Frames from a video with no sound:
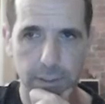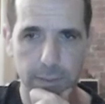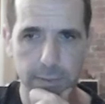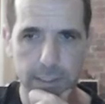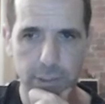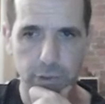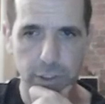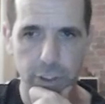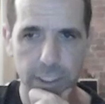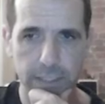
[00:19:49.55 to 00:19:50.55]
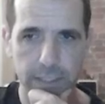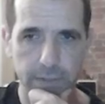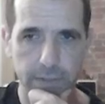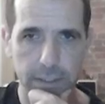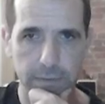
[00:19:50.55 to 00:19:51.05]
So they could try
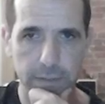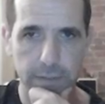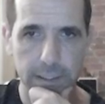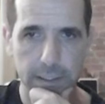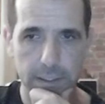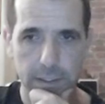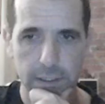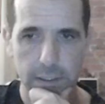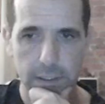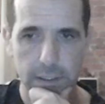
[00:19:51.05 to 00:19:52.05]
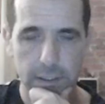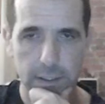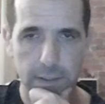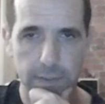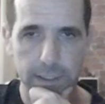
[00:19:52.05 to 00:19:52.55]
g5 there,
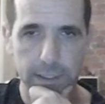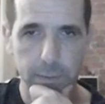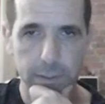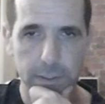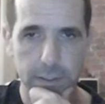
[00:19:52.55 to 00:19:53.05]
and then you would